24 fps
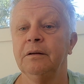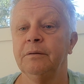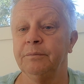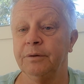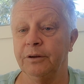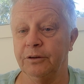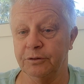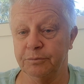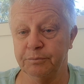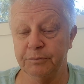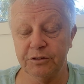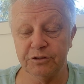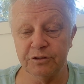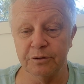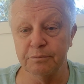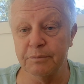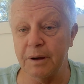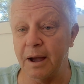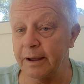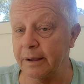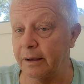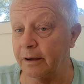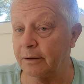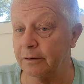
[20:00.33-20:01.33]
Because Mr.
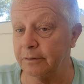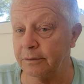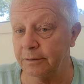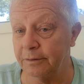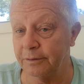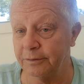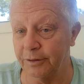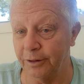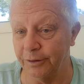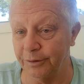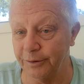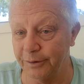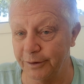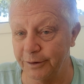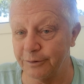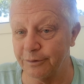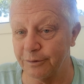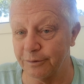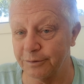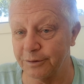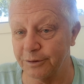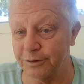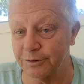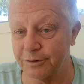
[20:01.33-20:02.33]
Mayo, the leader
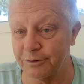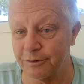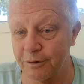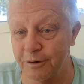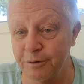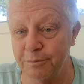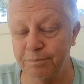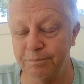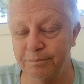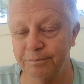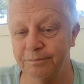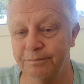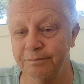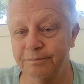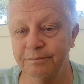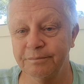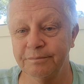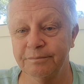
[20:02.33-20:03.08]
of this group,